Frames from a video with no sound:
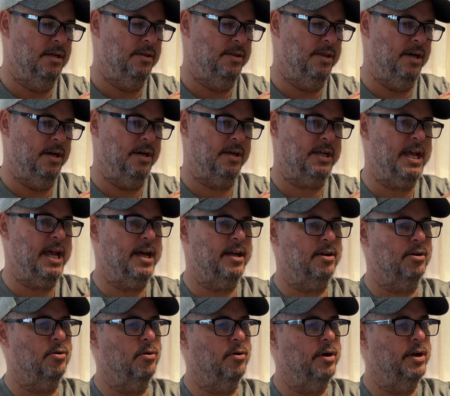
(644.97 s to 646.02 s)
the
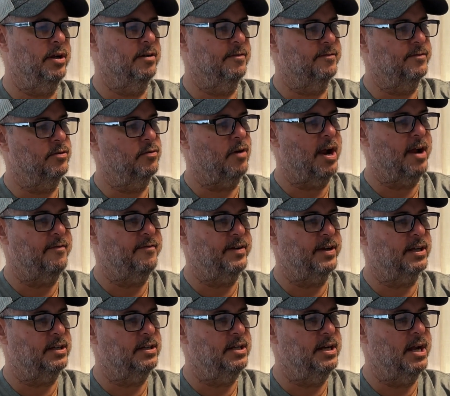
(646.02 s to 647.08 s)
category of
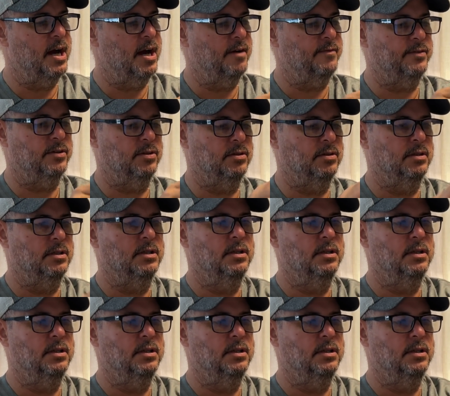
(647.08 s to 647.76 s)
graphic novel.